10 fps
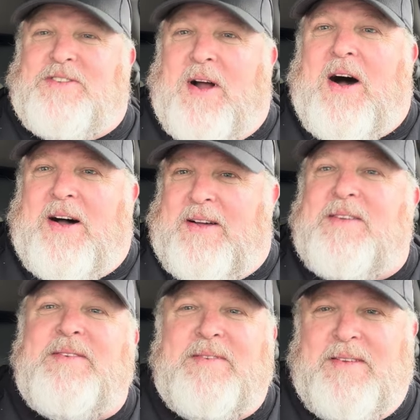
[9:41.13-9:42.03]
draw
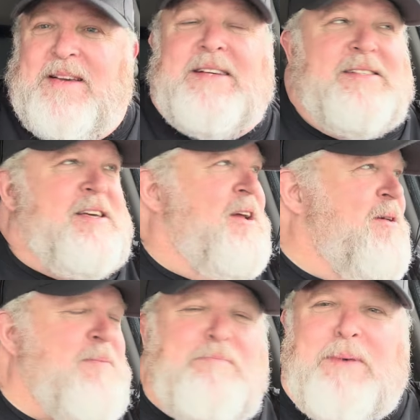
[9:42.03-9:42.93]
you
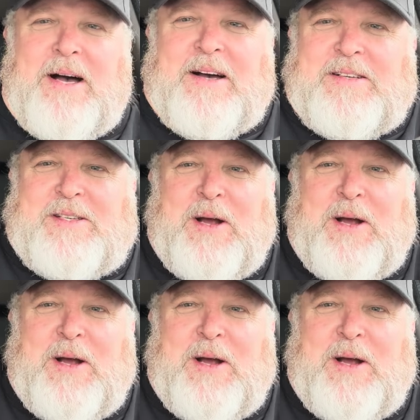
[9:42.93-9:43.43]
know, bugs